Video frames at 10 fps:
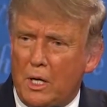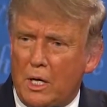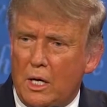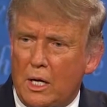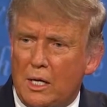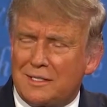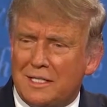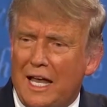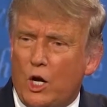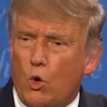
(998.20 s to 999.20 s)
It's
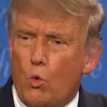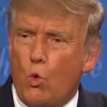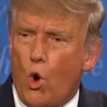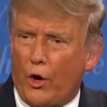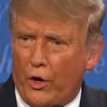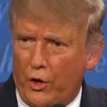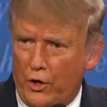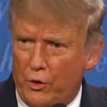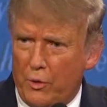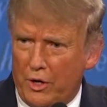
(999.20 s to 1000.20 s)
like water,
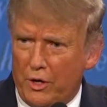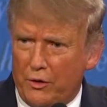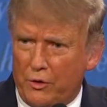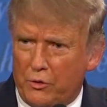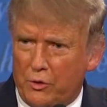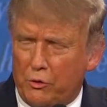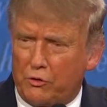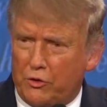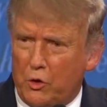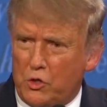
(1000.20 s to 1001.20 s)
you want to know the truth.
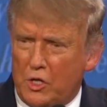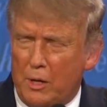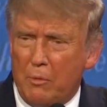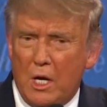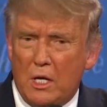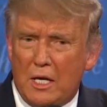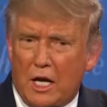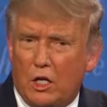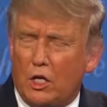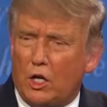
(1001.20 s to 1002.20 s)
So cheap. Take
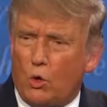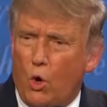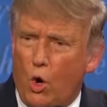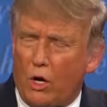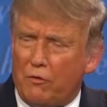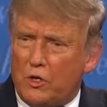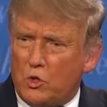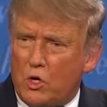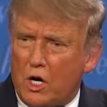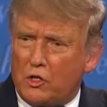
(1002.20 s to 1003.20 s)
a look at all of the
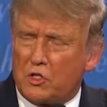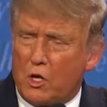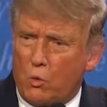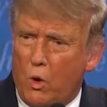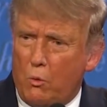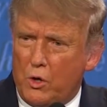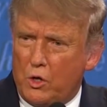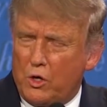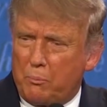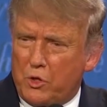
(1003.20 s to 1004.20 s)
drugs what we're
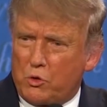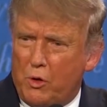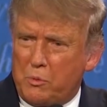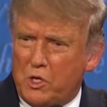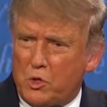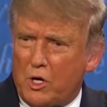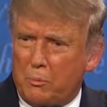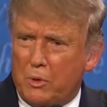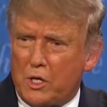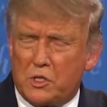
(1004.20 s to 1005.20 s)
doing, prescription drug
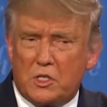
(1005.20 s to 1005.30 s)
prices.